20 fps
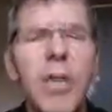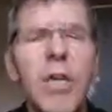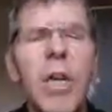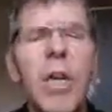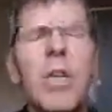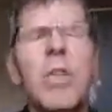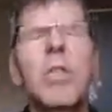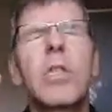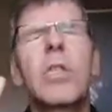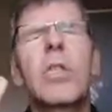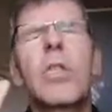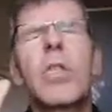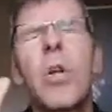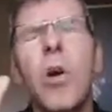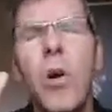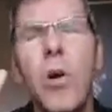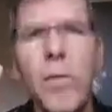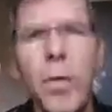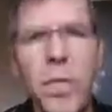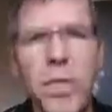there is
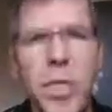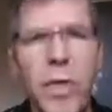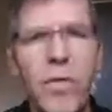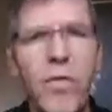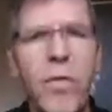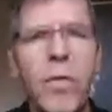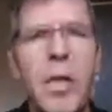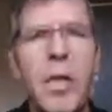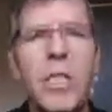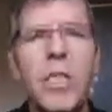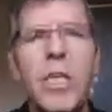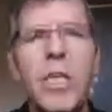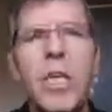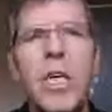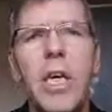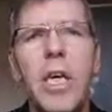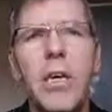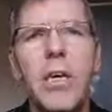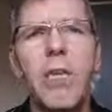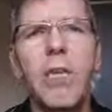so much information
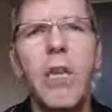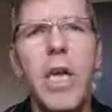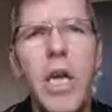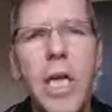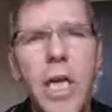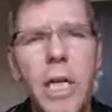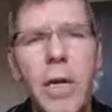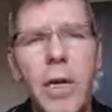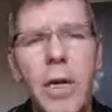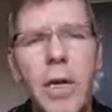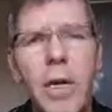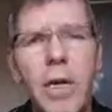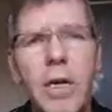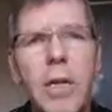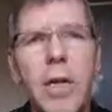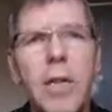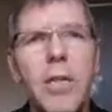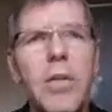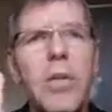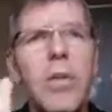here already
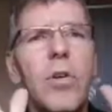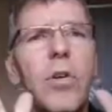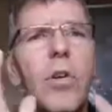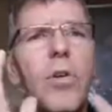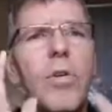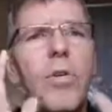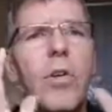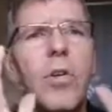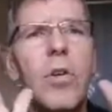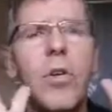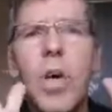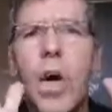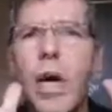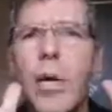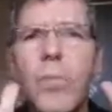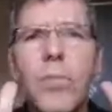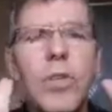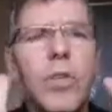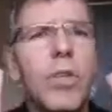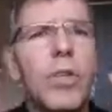that,
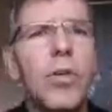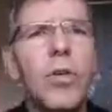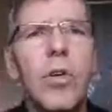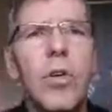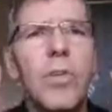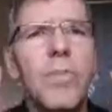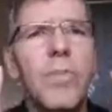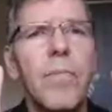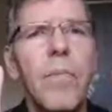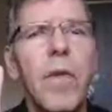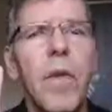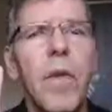I'm sure